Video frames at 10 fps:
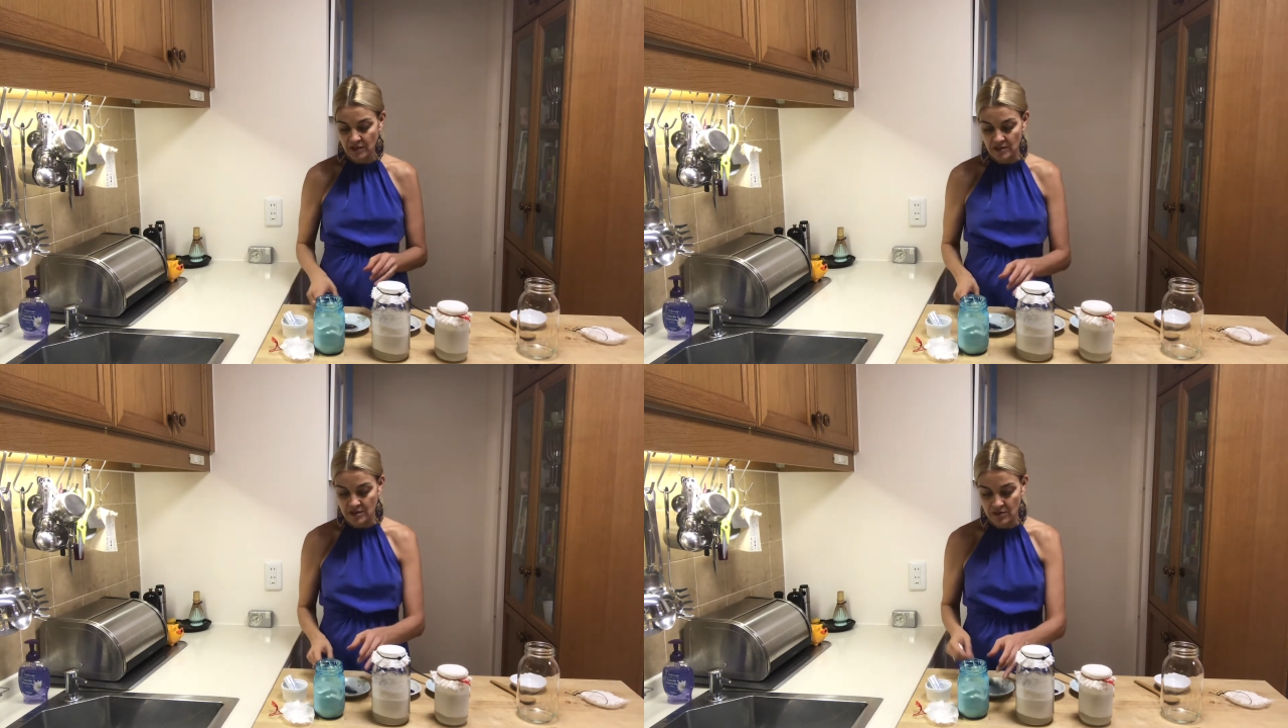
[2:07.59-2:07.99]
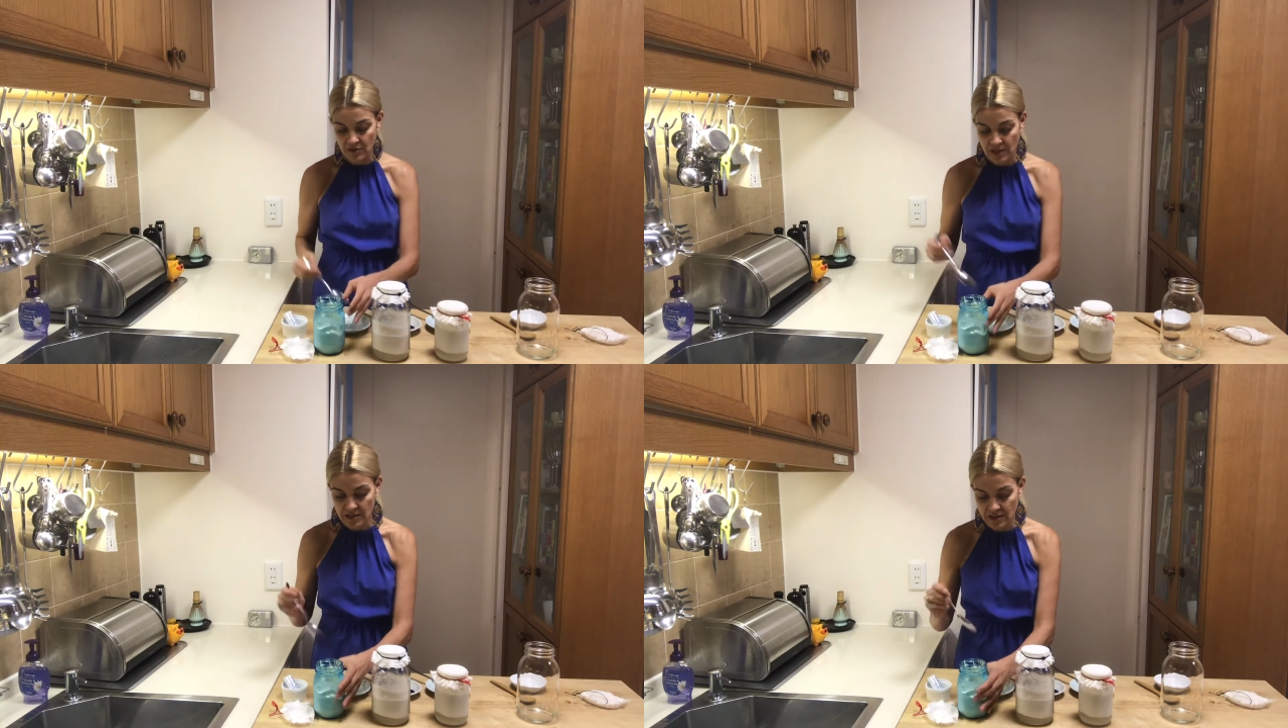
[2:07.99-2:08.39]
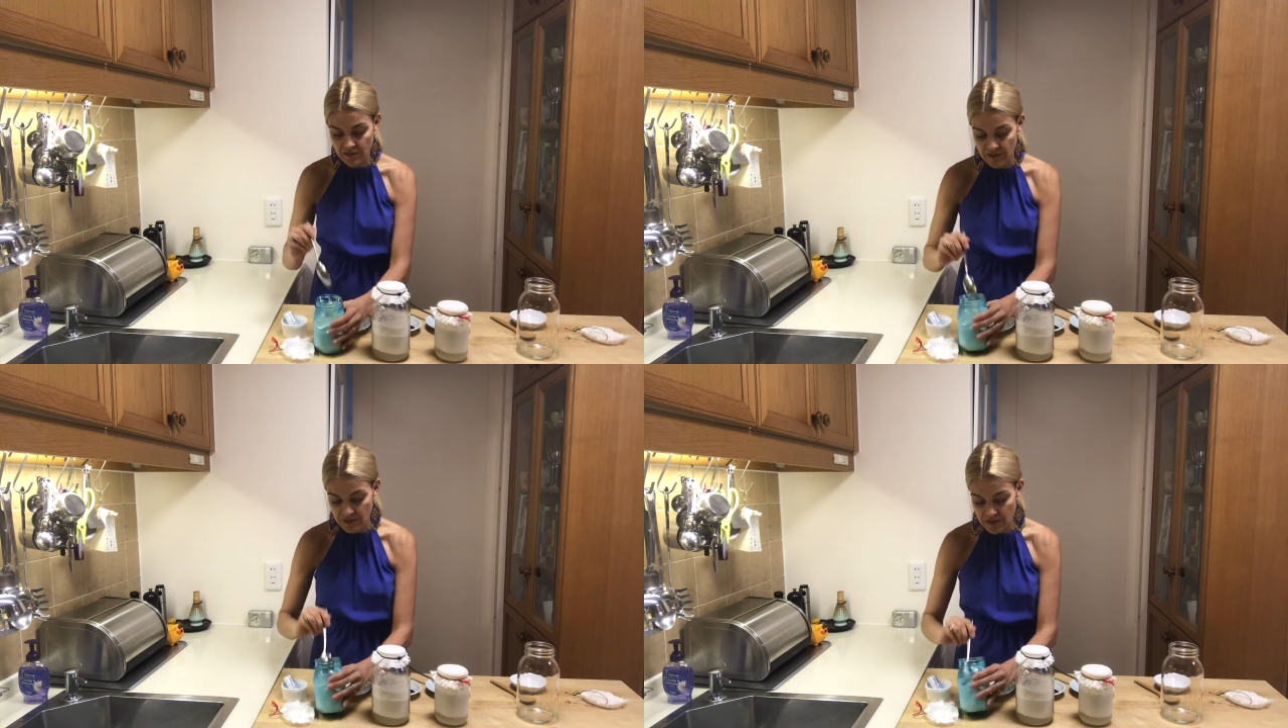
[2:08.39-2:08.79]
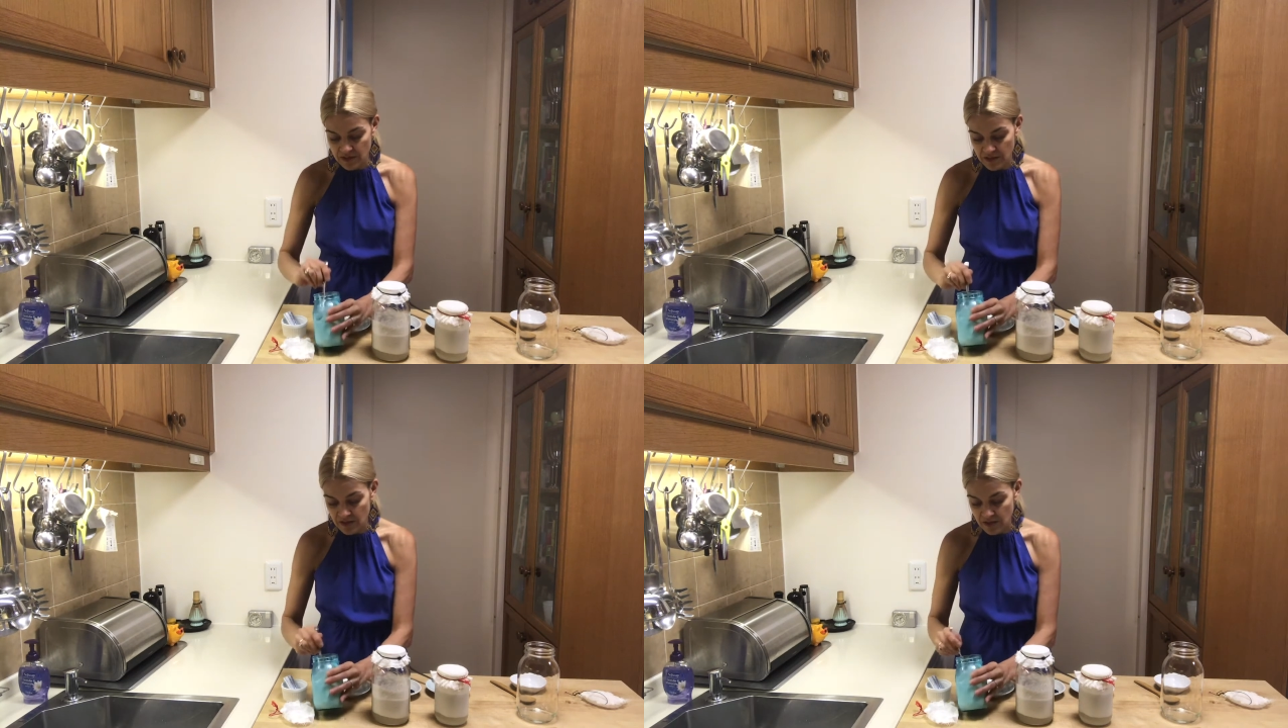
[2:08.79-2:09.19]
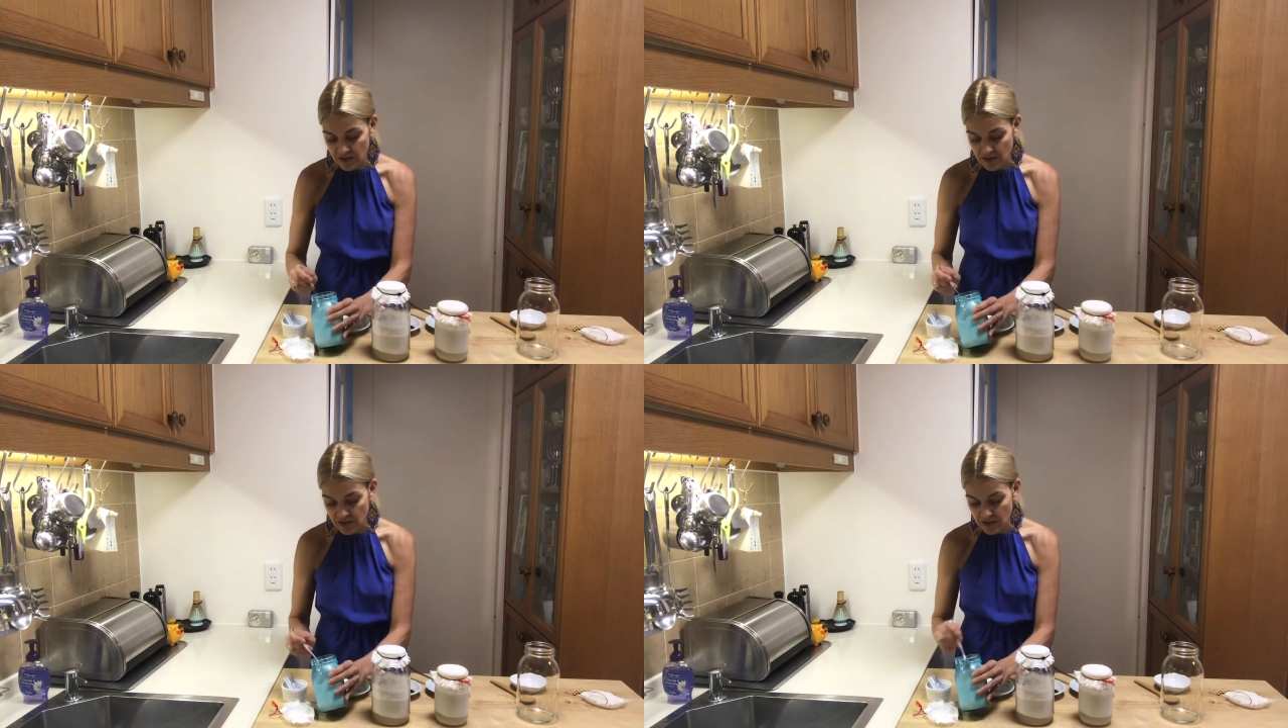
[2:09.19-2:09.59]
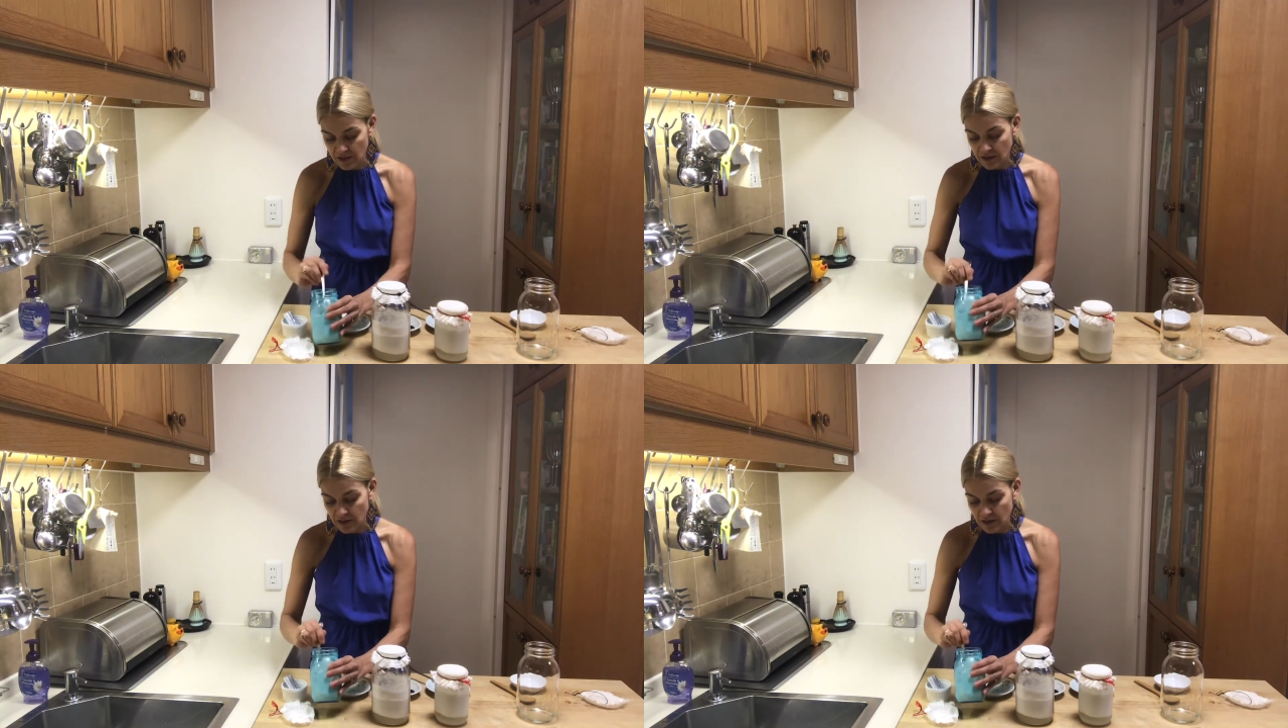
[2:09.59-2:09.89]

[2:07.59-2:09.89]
So let's give this just